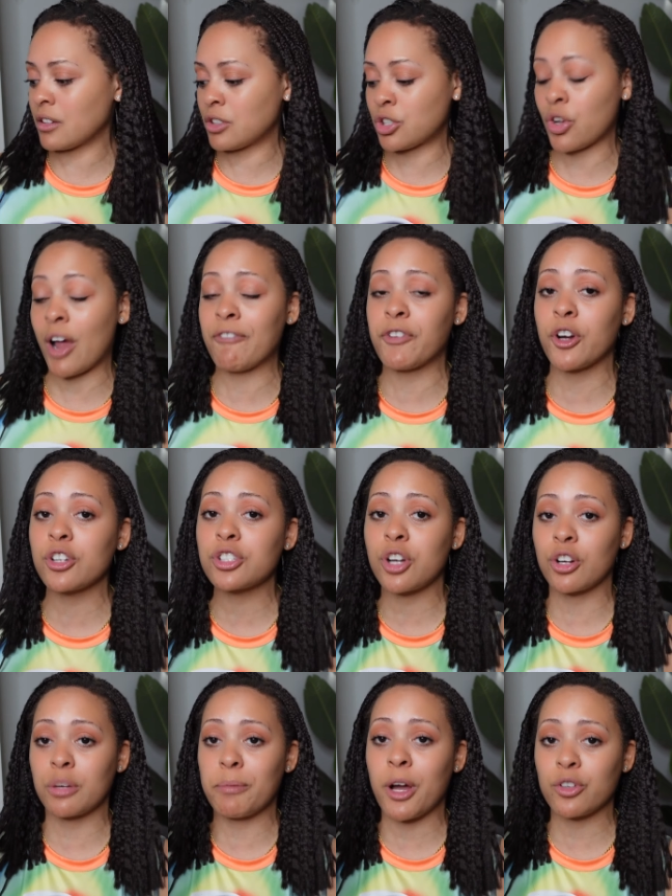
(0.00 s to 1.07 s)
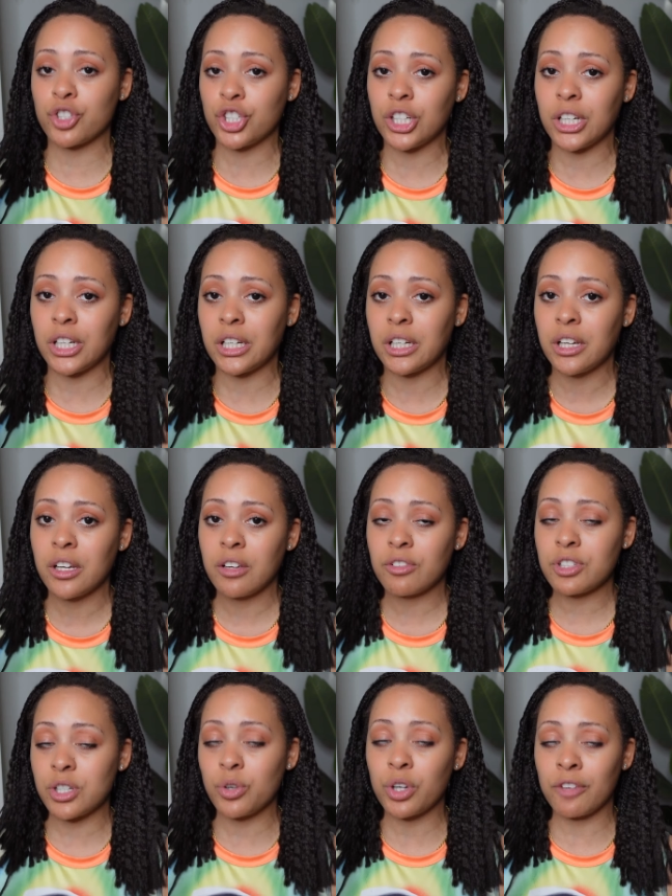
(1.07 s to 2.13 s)
So I first heard about Chi
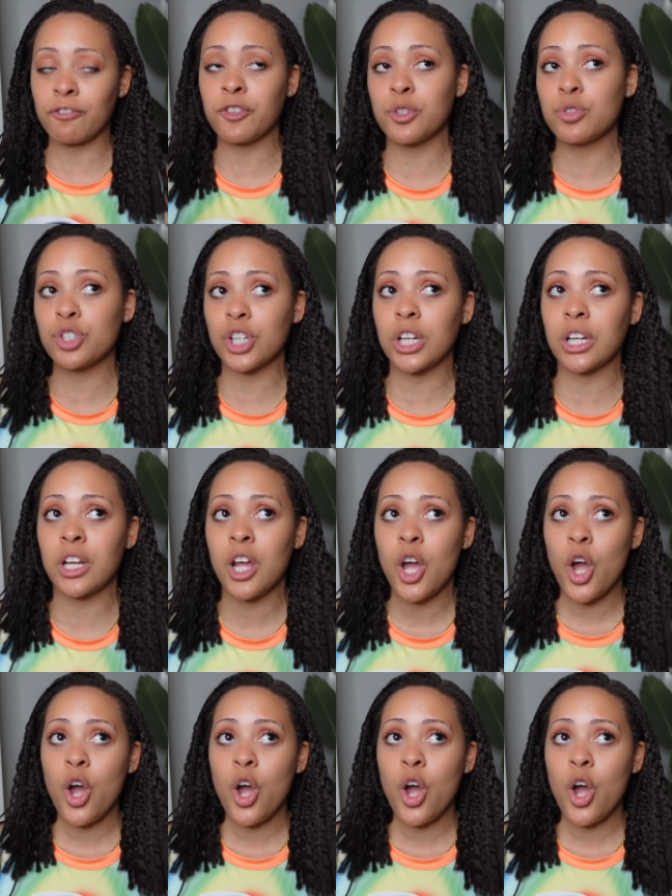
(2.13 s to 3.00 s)
Silk Infusion.